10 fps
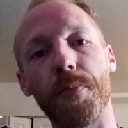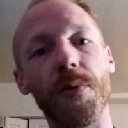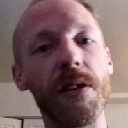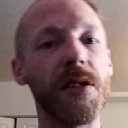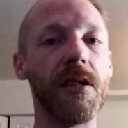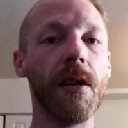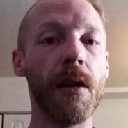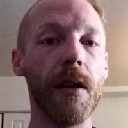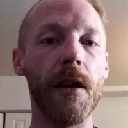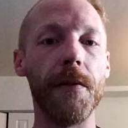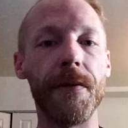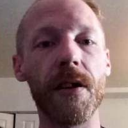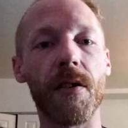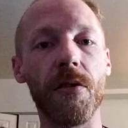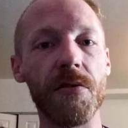Which, if you're
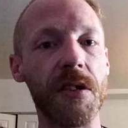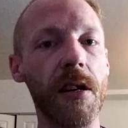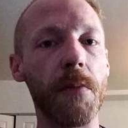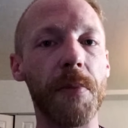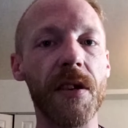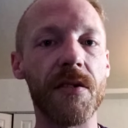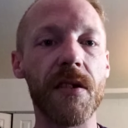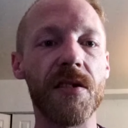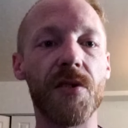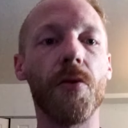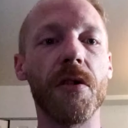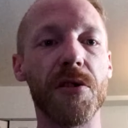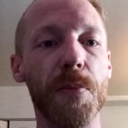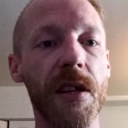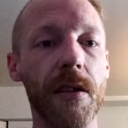closing your business doors
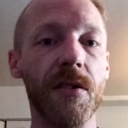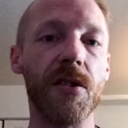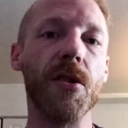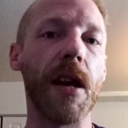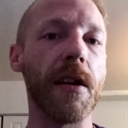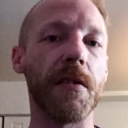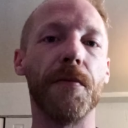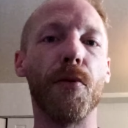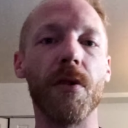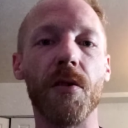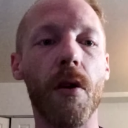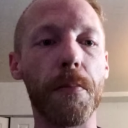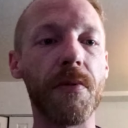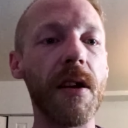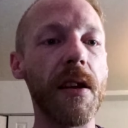because you can't afford to
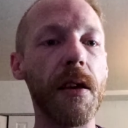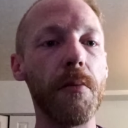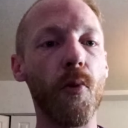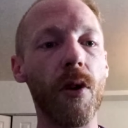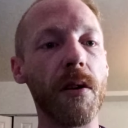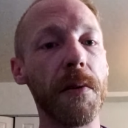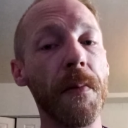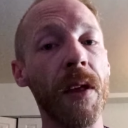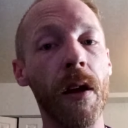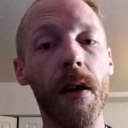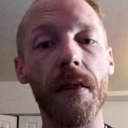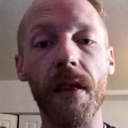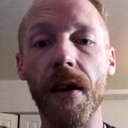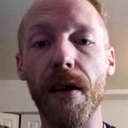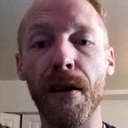operate anymore,
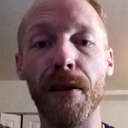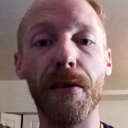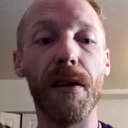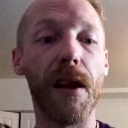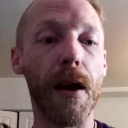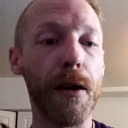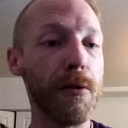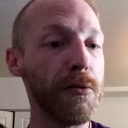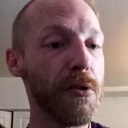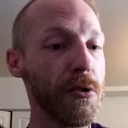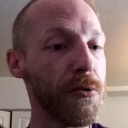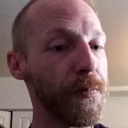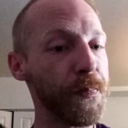then I don't know.